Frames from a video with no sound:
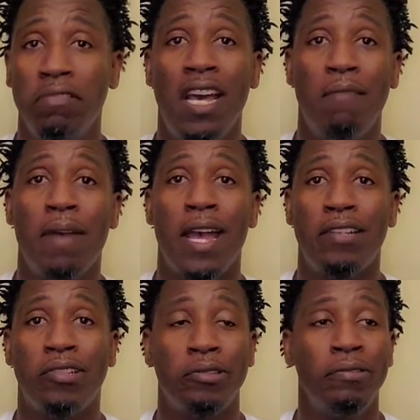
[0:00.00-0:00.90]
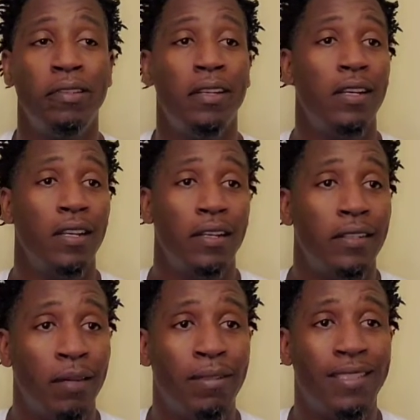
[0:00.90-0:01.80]
Not a bad shoe.
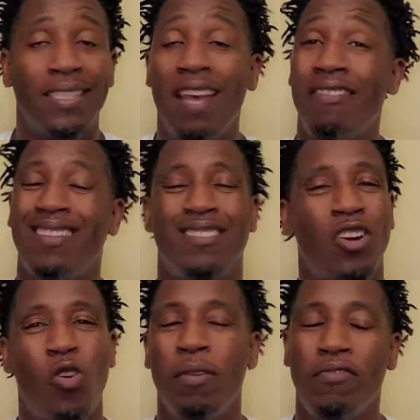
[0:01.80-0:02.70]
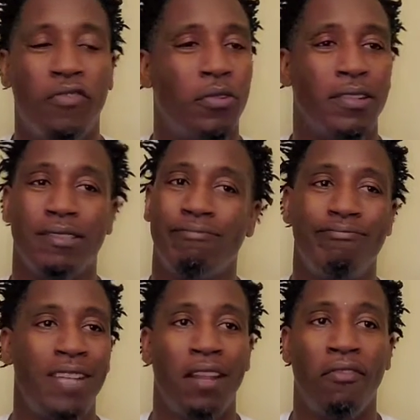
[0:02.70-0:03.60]
Number 7, Kobe 4s.
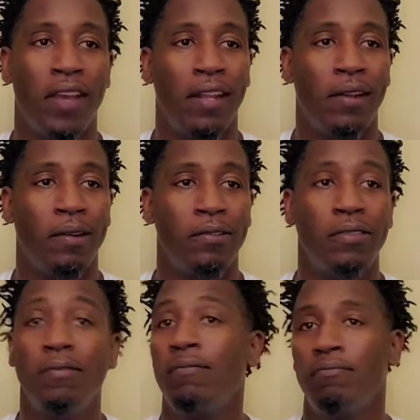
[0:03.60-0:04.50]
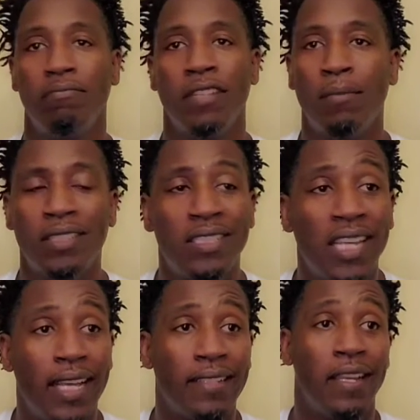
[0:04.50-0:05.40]
Not a fan of those. Number
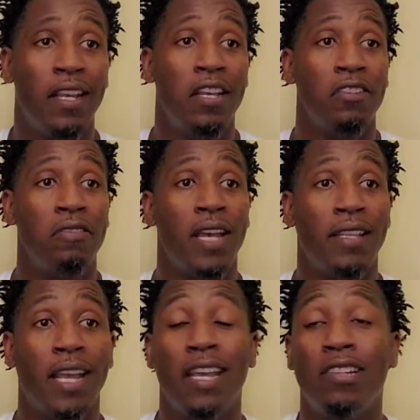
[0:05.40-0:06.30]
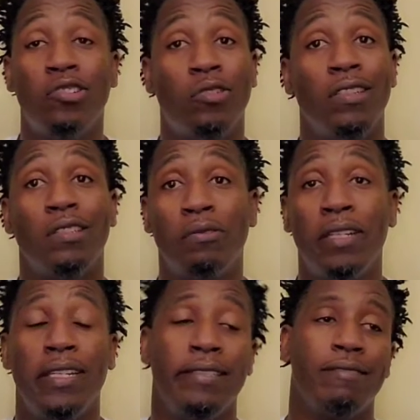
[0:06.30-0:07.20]
6, you got the Air Jordan
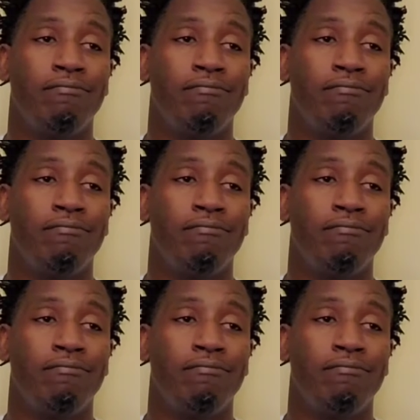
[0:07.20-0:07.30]
3s.